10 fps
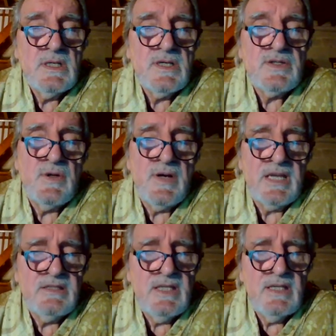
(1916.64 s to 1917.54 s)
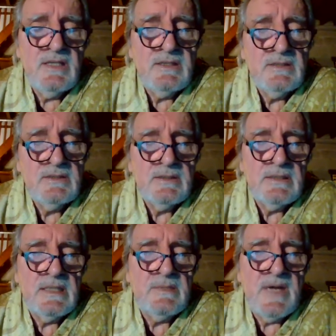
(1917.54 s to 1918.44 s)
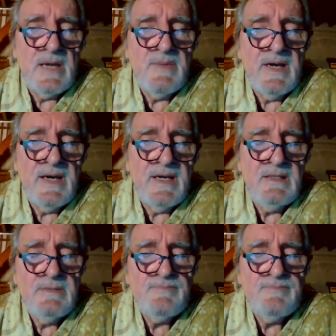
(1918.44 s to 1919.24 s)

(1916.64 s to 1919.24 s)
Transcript: So I think in my mind,